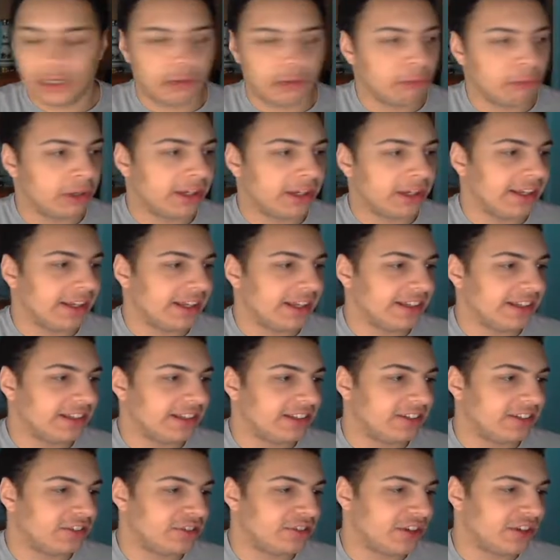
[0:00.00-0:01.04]
We're going to get
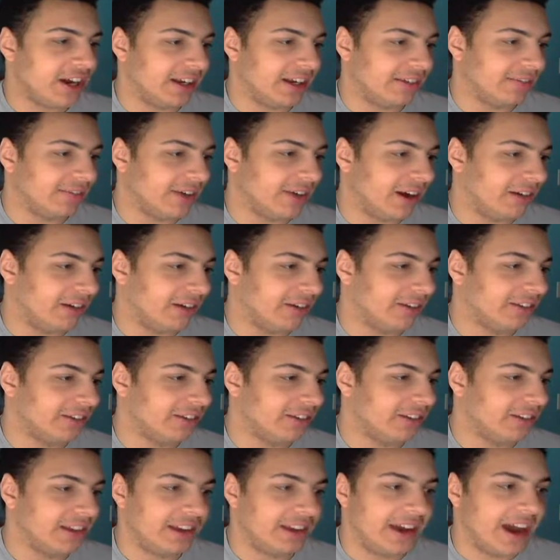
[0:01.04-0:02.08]
into the China virus.